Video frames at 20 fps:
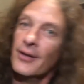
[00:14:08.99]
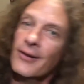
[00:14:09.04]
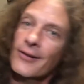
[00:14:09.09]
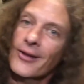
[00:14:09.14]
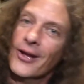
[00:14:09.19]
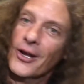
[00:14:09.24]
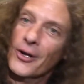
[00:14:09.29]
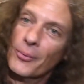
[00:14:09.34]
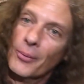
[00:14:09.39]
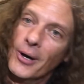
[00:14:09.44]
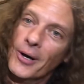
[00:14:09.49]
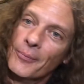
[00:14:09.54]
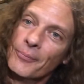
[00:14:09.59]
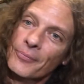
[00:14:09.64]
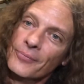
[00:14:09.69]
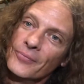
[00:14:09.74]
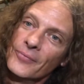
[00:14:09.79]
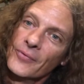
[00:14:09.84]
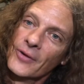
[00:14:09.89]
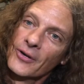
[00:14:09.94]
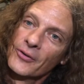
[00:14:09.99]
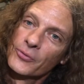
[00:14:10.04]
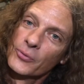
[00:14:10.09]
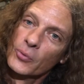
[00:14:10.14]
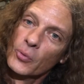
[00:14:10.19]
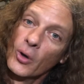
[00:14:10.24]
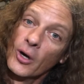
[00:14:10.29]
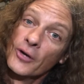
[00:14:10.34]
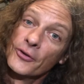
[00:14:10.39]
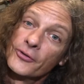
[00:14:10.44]
Later, man. Thanks for
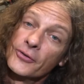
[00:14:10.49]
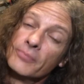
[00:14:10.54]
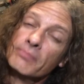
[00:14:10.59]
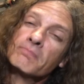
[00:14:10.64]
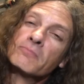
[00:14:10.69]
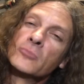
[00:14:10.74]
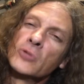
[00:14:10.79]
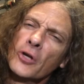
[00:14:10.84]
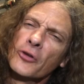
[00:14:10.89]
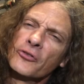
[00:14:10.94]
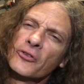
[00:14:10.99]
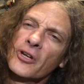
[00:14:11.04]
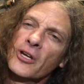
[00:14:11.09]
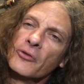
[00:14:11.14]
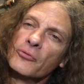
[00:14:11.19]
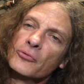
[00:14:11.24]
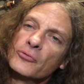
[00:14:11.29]
watching. Cut safe.